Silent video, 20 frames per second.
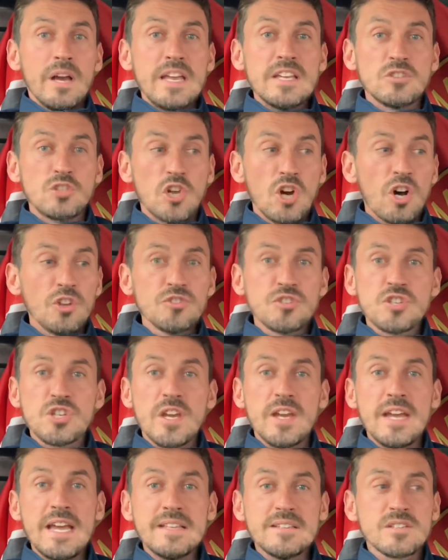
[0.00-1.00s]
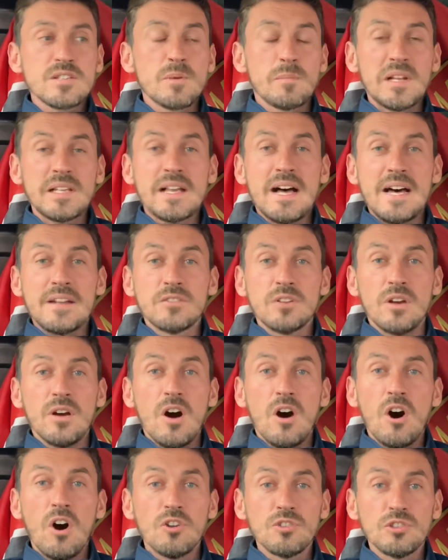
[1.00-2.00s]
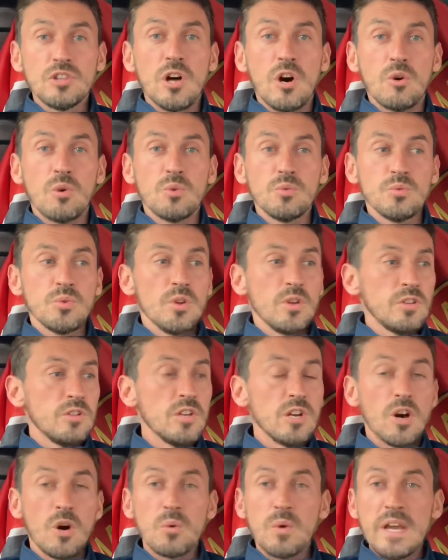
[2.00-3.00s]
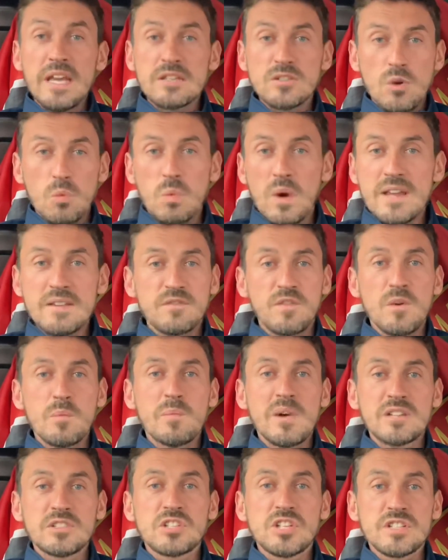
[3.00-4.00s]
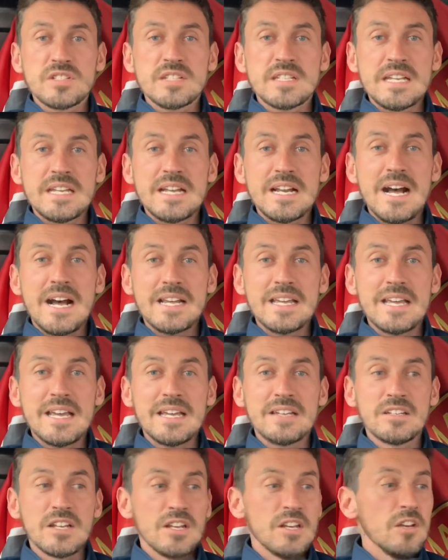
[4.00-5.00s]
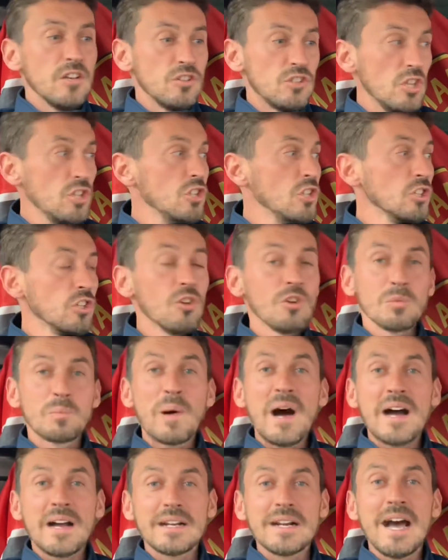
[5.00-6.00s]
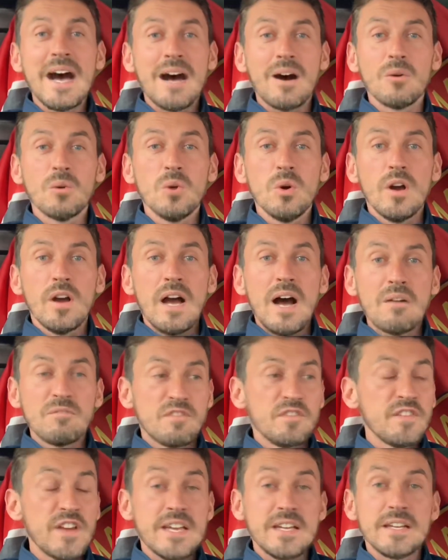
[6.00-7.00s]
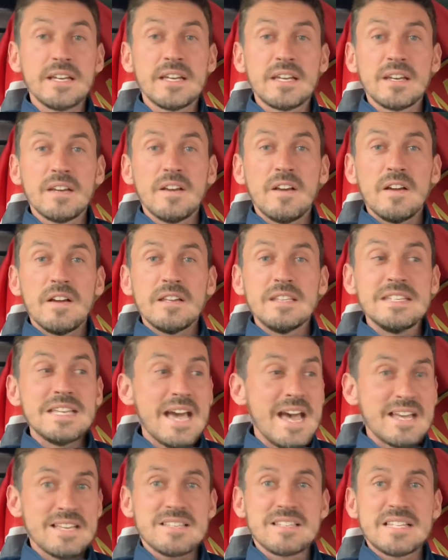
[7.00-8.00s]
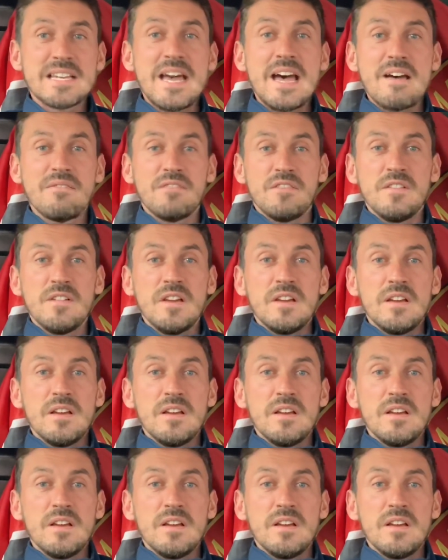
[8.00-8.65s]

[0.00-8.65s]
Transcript: he's gone to Inter Milan on loan. You know, he's away from Manchester United. Do you look back now and think, yes, Kev,